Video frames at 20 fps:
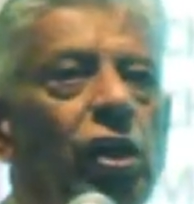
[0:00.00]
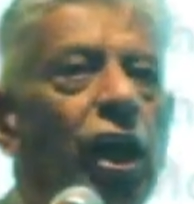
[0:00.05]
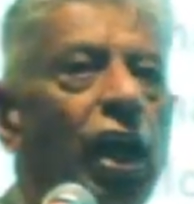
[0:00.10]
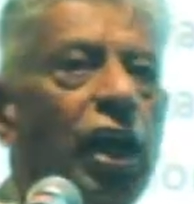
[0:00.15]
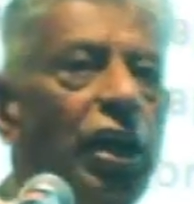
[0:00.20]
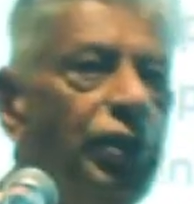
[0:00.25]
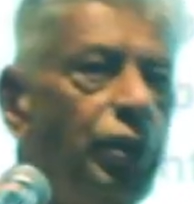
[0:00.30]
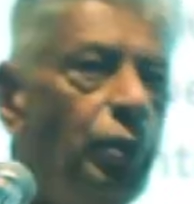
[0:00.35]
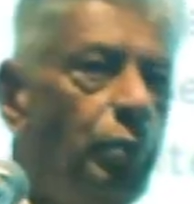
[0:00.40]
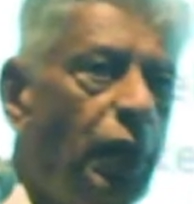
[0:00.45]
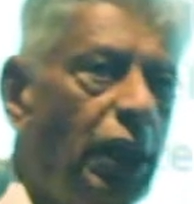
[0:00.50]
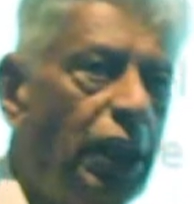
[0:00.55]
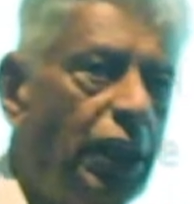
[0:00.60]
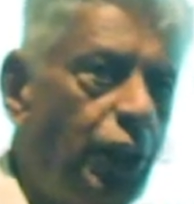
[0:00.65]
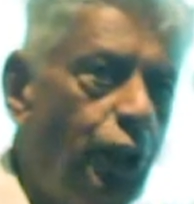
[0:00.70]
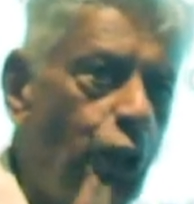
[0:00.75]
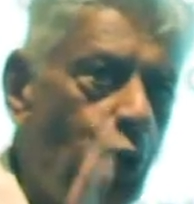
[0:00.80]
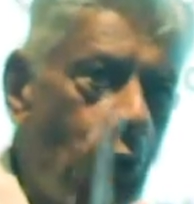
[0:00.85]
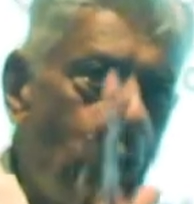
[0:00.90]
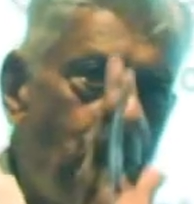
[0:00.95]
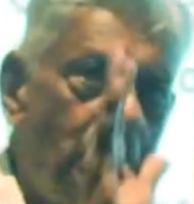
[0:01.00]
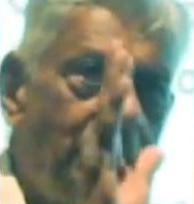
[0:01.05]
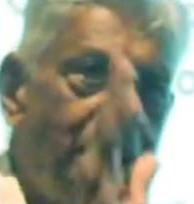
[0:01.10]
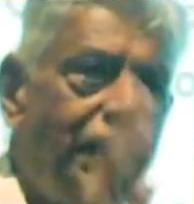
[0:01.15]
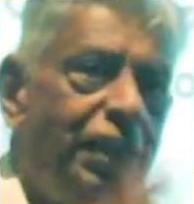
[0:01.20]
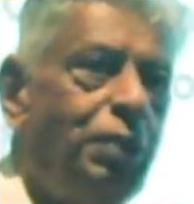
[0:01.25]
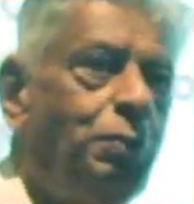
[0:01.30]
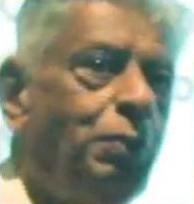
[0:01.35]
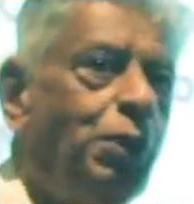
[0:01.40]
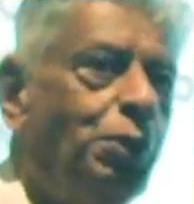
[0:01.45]
Ultimately, you will
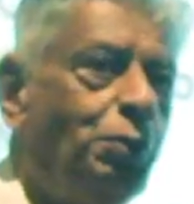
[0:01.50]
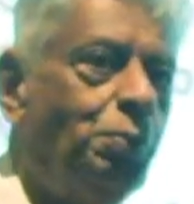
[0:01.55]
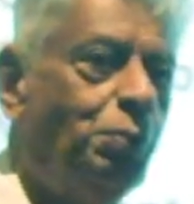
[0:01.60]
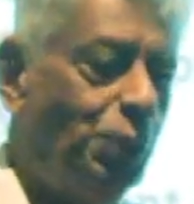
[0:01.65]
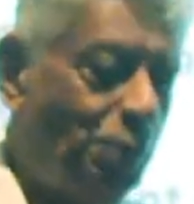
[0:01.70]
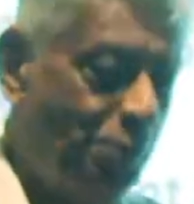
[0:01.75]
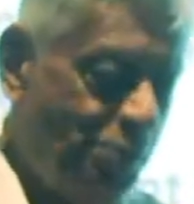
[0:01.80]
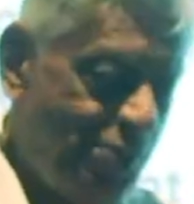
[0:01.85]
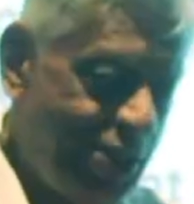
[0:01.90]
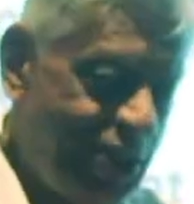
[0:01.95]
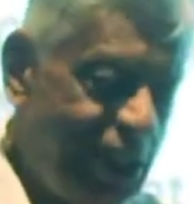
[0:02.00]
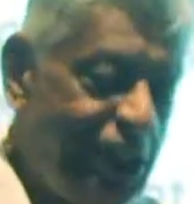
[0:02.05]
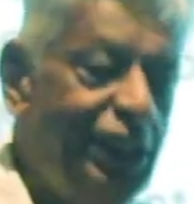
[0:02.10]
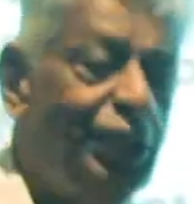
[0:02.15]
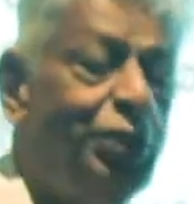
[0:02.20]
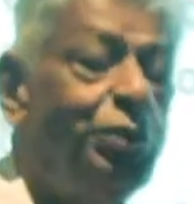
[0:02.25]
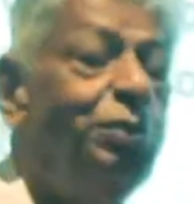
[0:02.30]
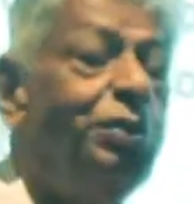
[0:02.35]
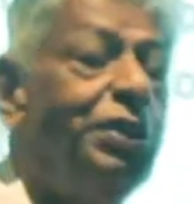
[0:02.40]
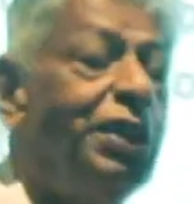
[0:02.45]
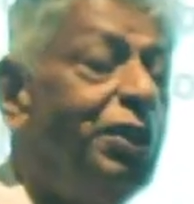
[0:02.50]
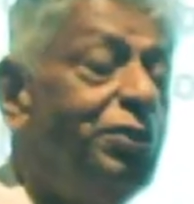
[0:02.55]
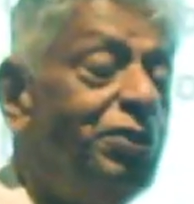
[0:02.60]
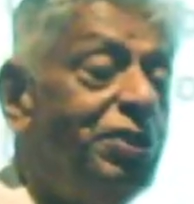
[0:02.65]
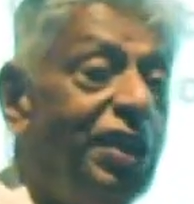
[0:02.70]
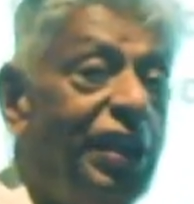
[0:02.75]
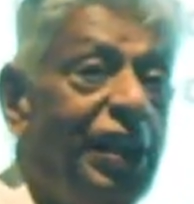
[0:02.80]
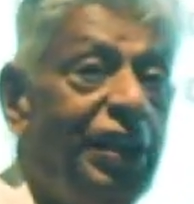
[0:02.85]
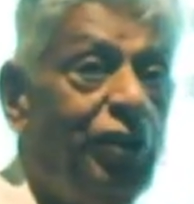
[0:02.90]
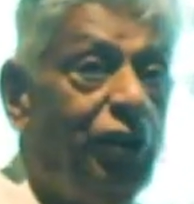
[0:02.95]
need about nearly
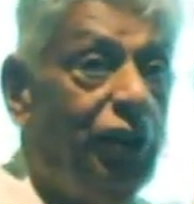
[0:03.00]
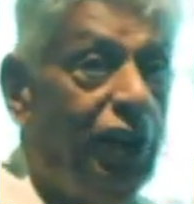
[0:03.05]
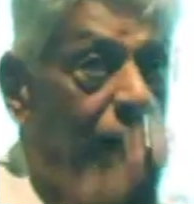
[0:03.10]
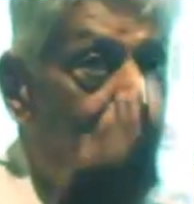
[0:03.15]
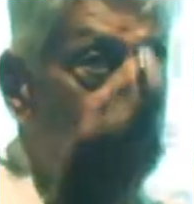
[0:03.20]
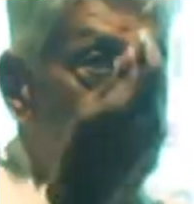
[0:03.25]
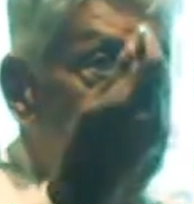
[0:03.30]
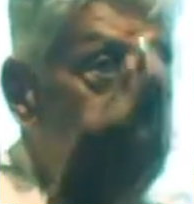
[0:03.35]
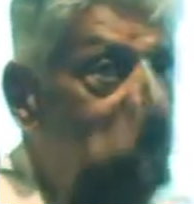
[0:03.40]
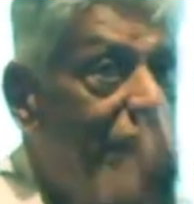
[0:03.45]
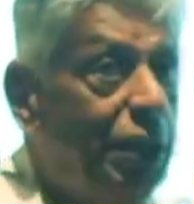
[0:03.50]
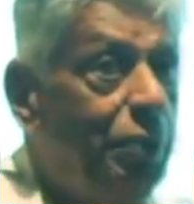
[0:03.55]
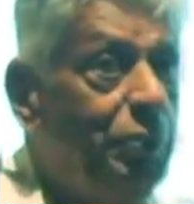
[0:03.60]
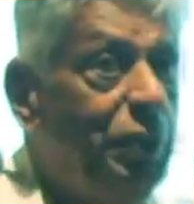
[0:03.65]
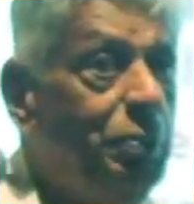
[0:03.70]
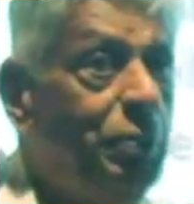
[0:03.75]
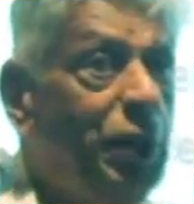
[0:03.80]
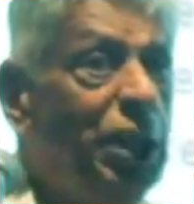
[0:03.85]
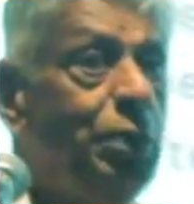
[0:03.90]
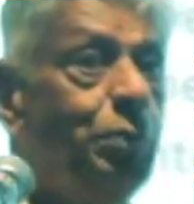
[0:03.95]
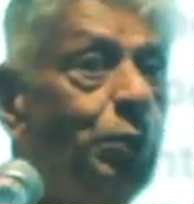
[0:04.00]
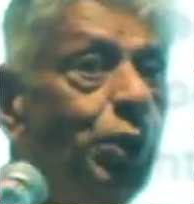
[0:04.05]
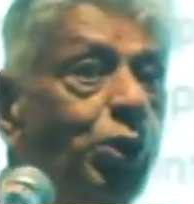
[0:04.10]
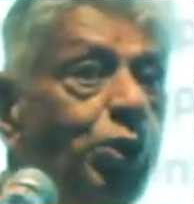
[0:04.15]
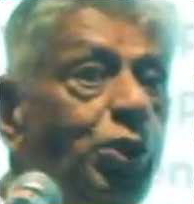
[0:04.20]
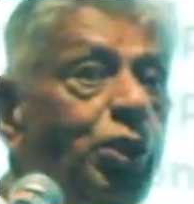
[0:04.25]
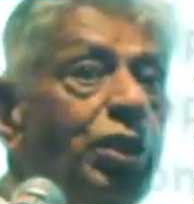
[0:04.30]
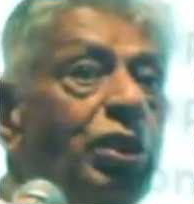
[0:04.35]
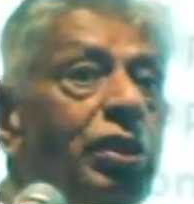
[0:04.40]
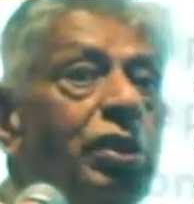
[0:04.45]
2,000. Right? Of Humpi, it will be many more.